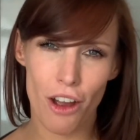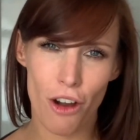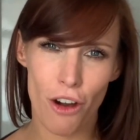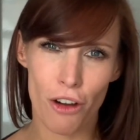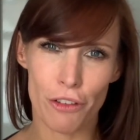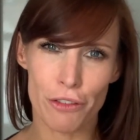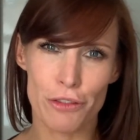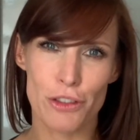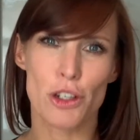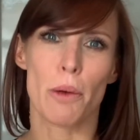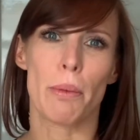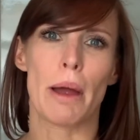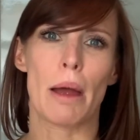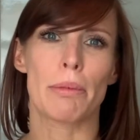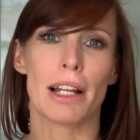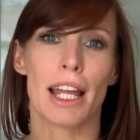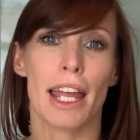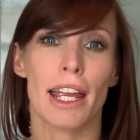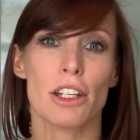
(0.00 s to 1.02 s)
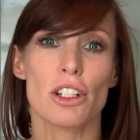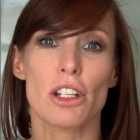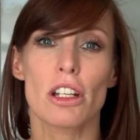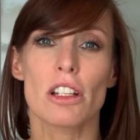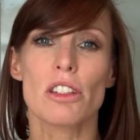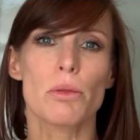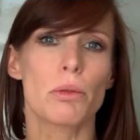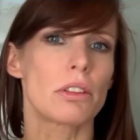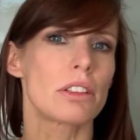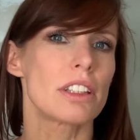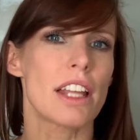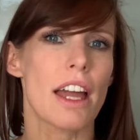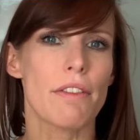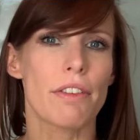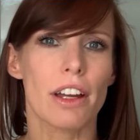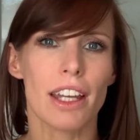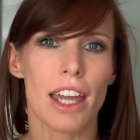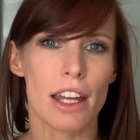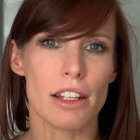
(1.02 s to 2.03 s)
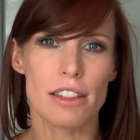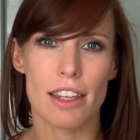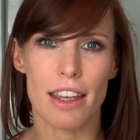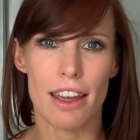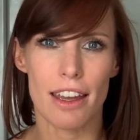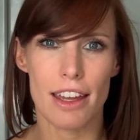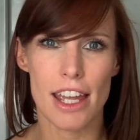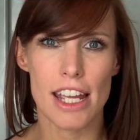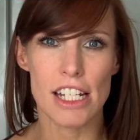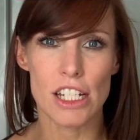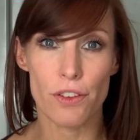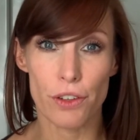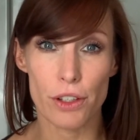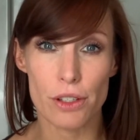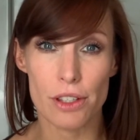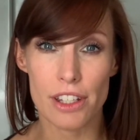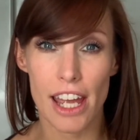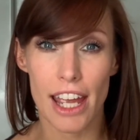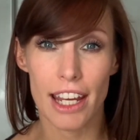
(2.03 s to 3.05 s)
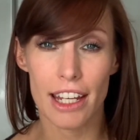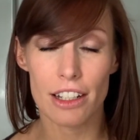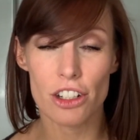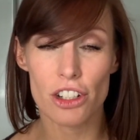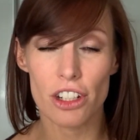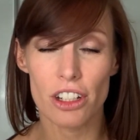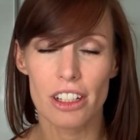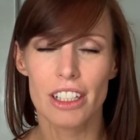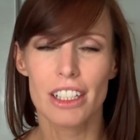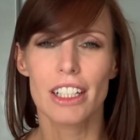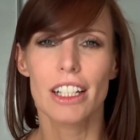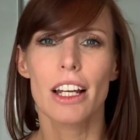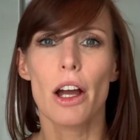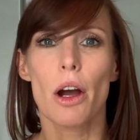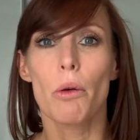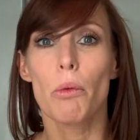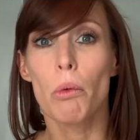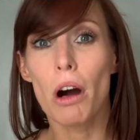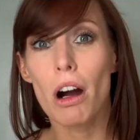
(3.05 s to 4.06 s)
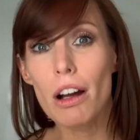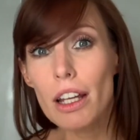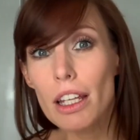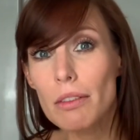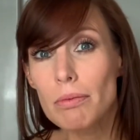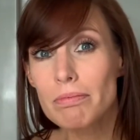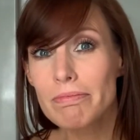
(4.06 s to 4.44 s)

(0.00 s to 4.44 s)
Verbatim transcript: of job applications will never get to interview stage. Why?